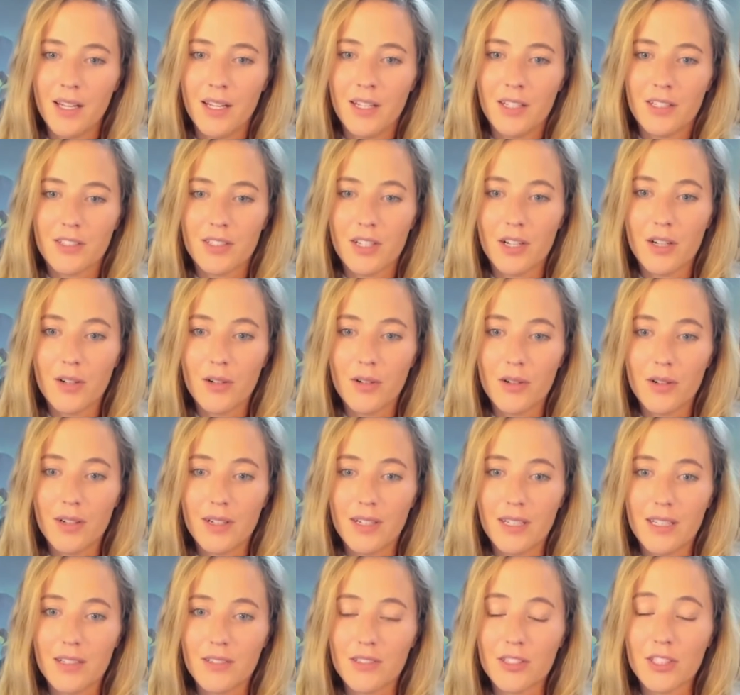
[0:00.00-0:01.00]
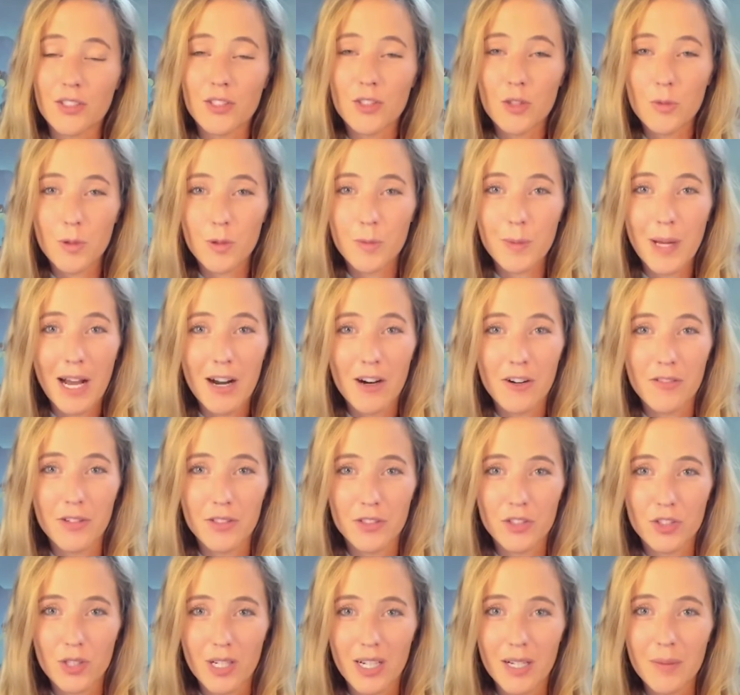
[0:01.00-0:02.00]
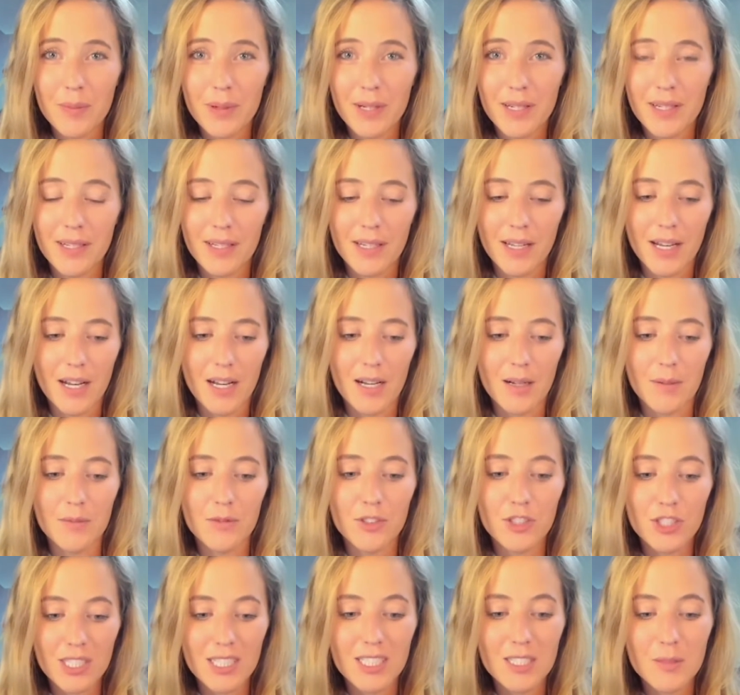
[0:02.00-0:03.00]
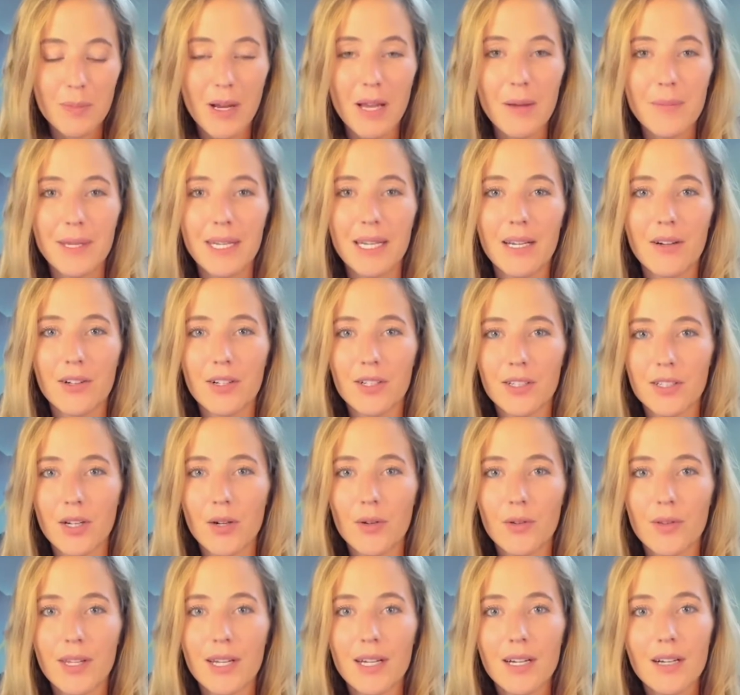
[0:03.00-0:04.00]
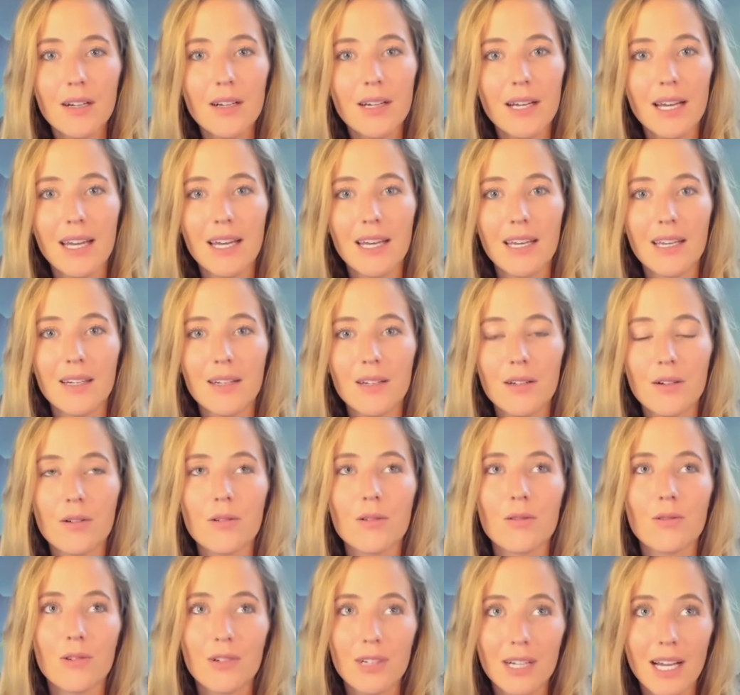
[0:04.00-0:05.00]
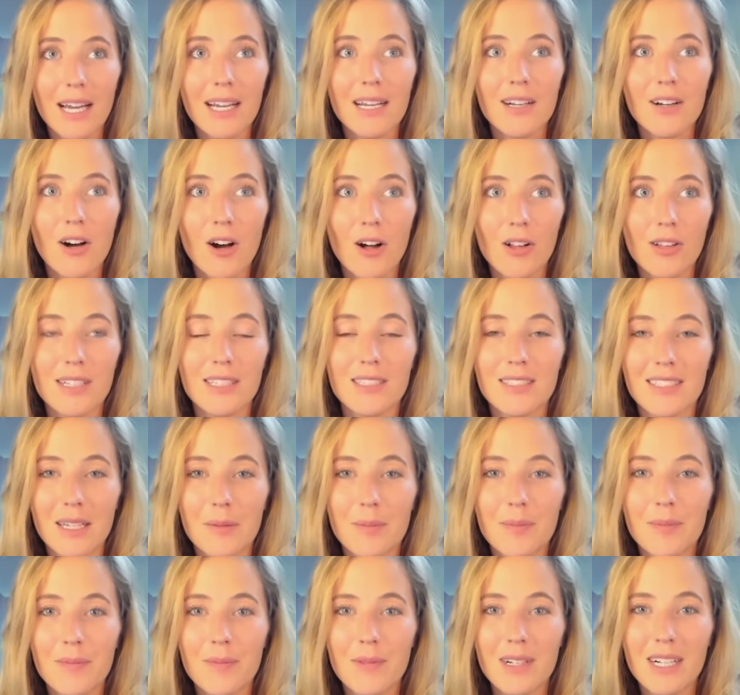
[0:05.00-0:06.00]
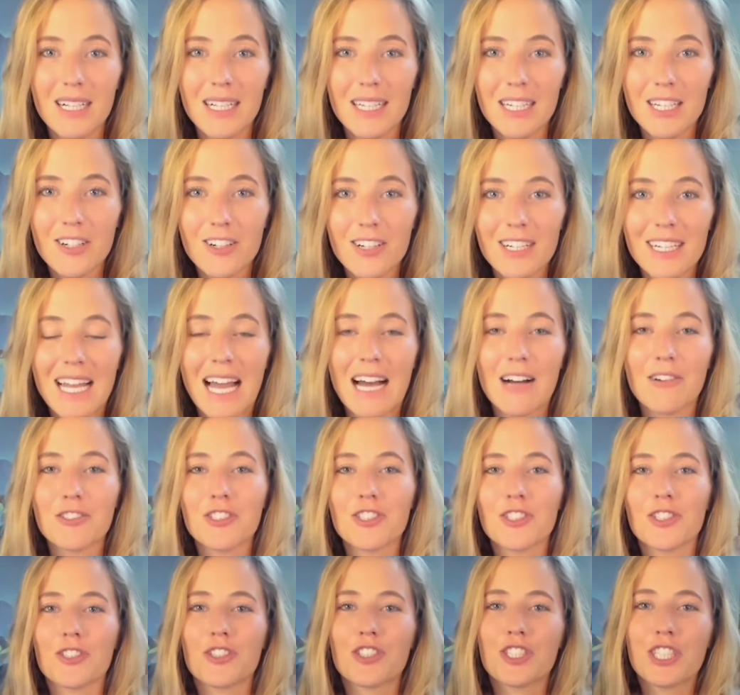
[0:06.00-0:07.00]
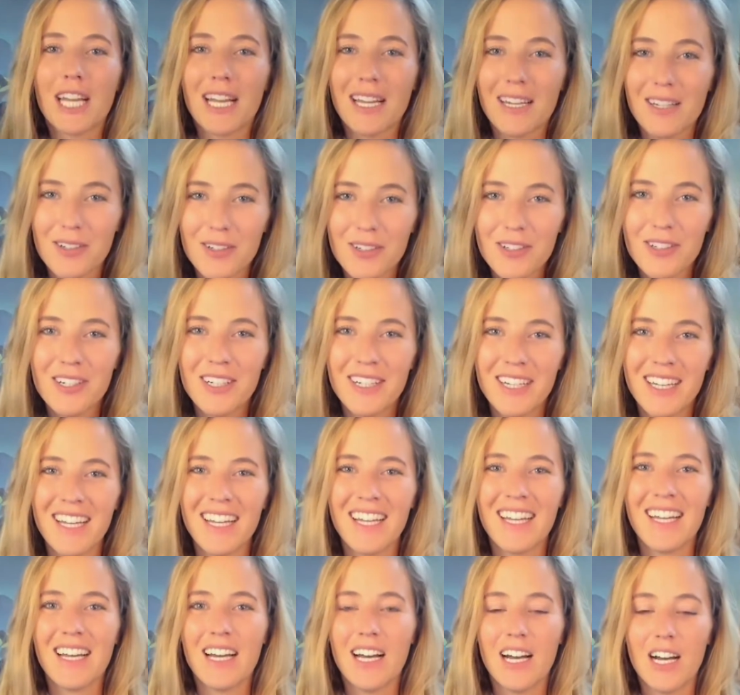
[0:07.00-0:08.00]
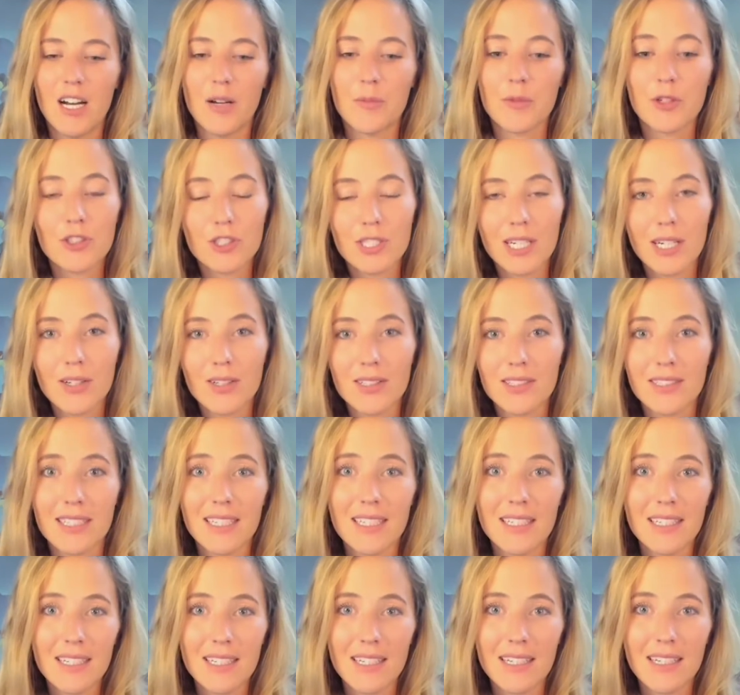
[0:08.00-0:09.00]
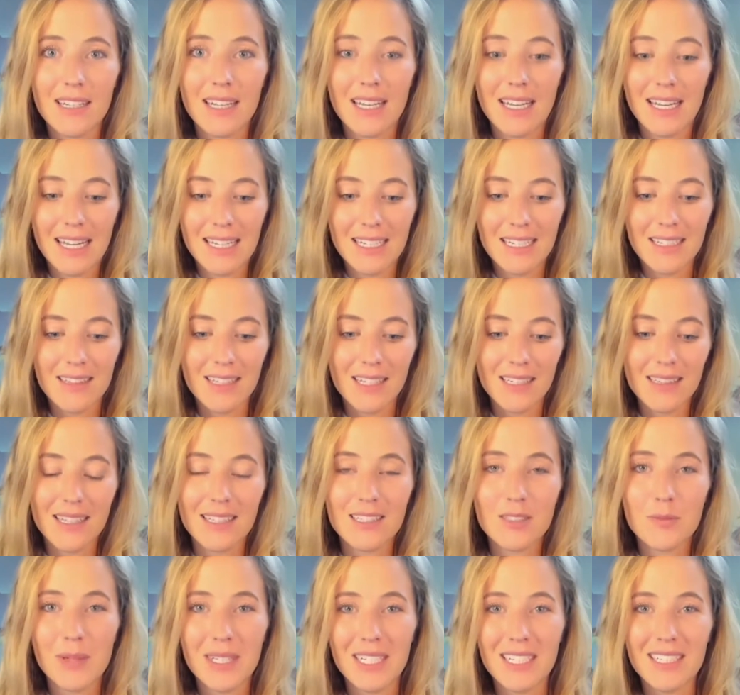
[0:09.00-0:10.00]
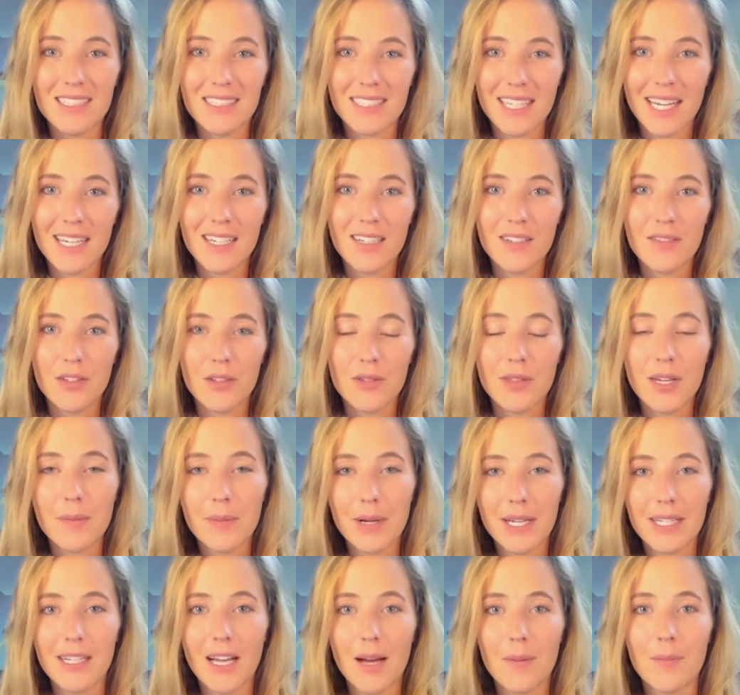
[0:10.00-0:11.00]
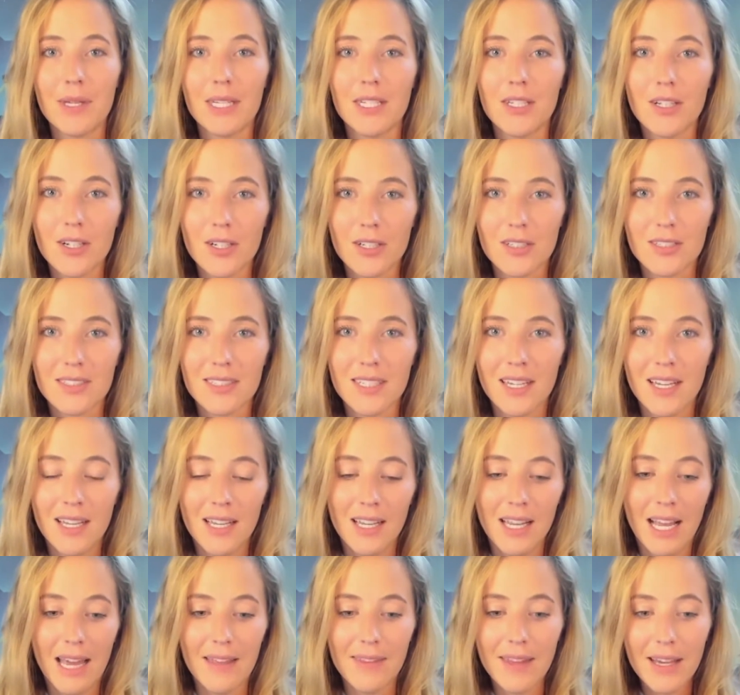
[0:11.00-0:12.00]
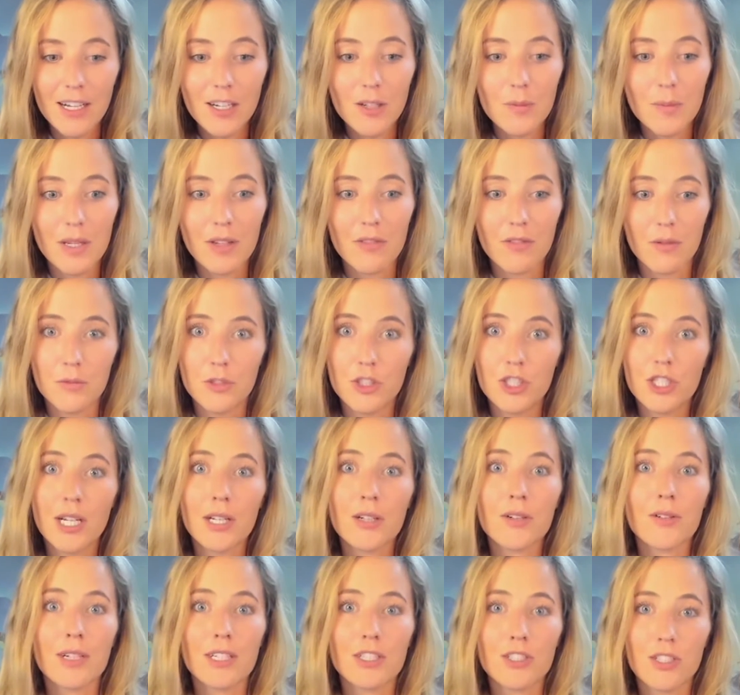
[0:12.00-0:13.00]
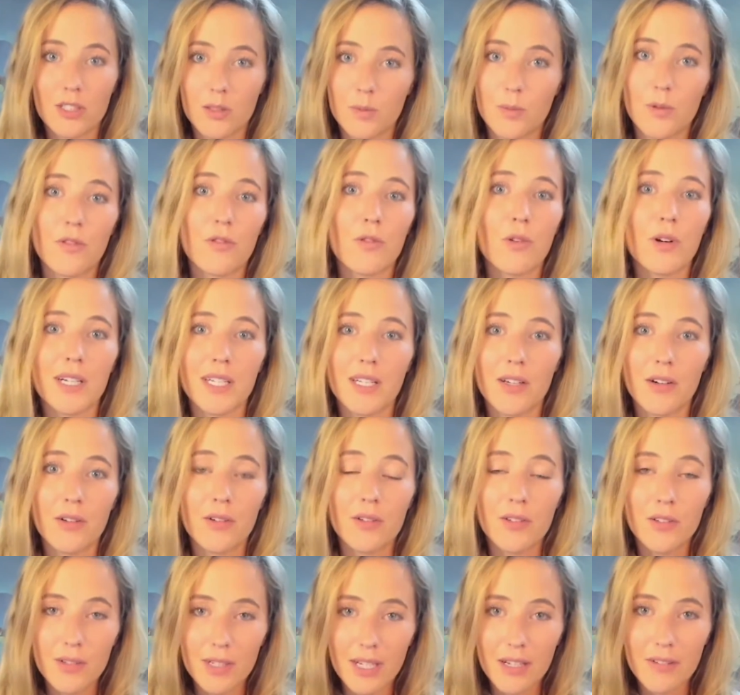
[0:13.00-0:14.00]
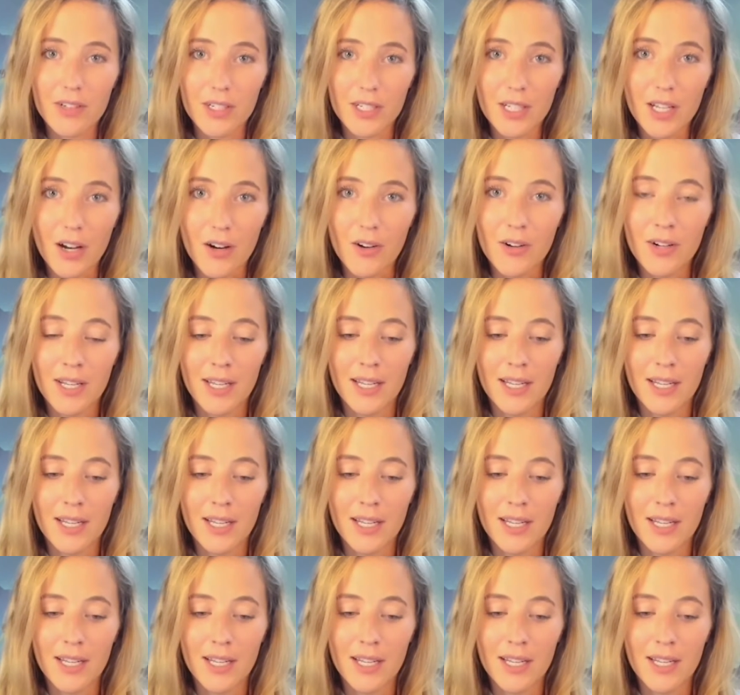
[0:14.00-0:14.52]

So it's a super powerful trip, just by being able to go there, and what I call is clearing out your channel. Your channel is in anything that's been inside of you that might not be yours. And that could be from generations before you. You never know.